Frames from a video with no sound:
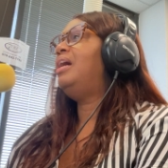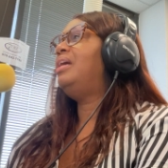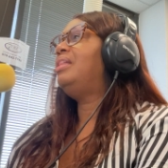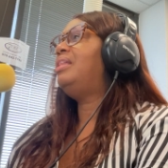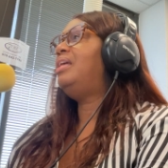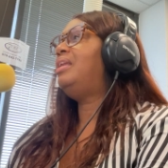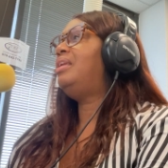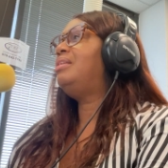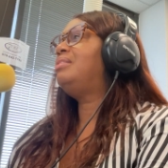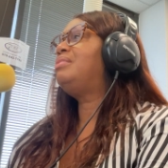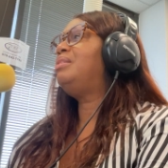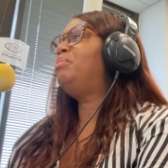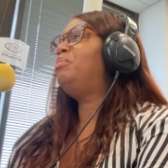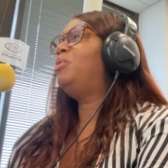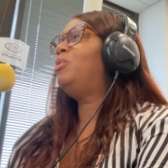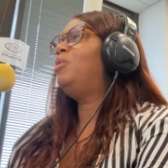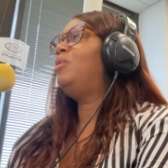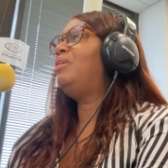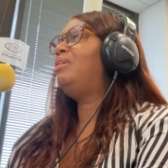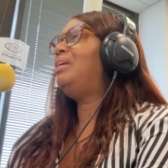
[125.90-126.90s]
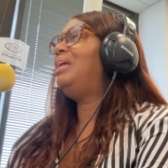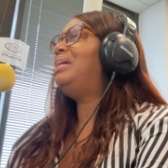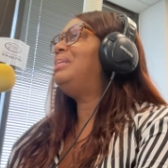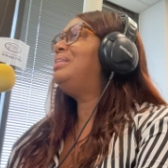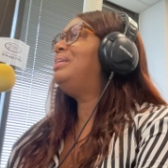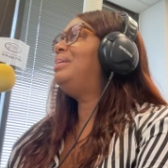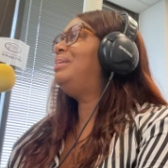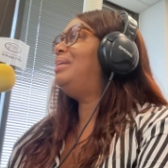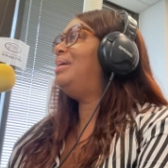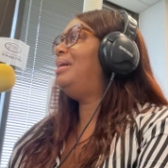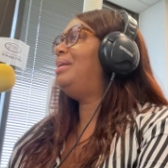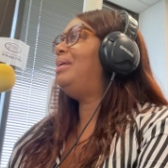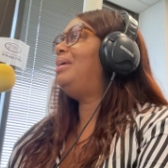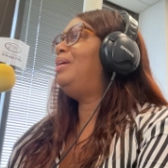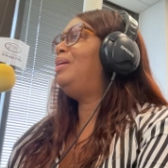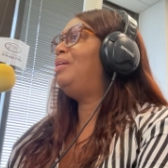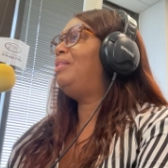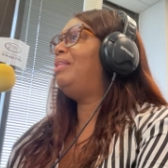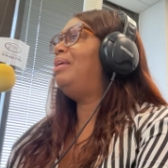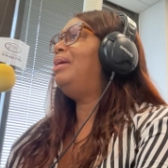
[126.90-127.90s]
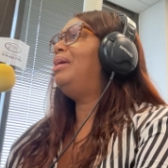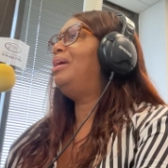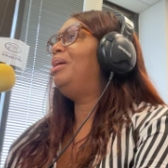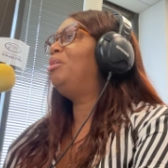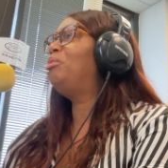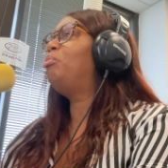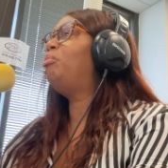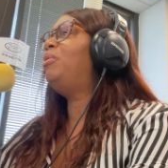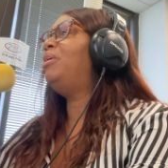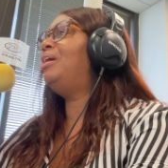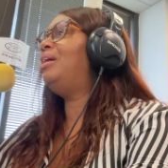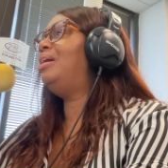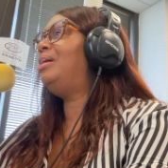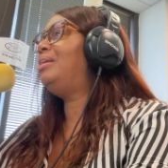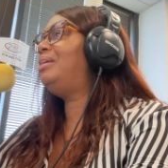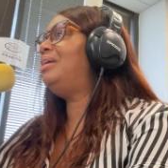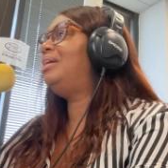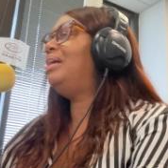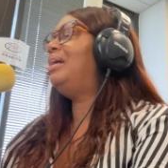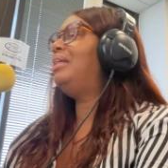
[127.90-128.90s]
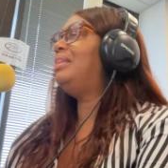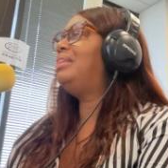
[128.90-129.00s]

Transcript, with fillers: That is important. I did not hear that, but I